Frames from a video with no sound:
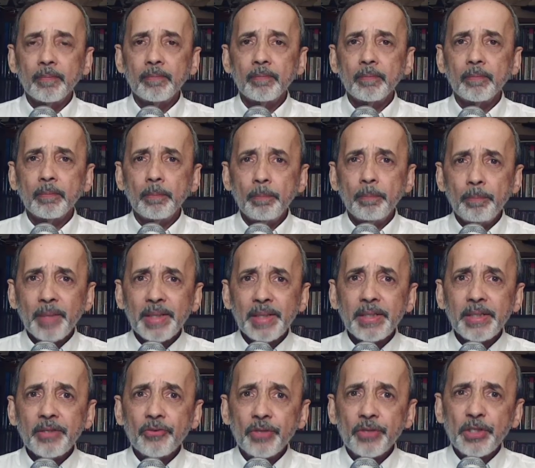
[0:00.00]

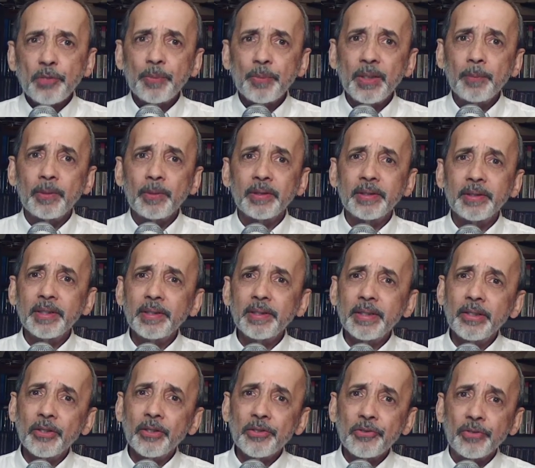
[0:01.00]
Many rich people think they
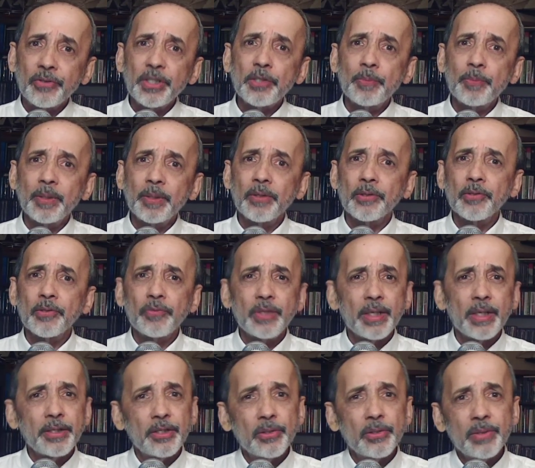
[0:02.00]
got rich because of their
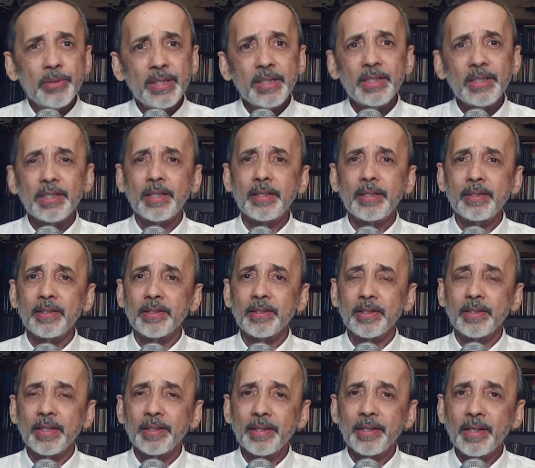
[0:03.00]
unique skills
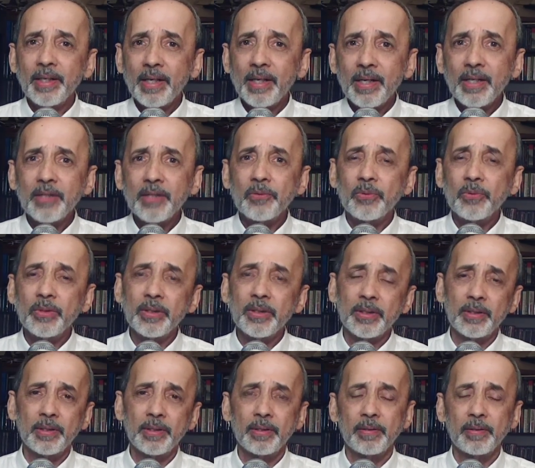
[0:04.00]
and their hard work.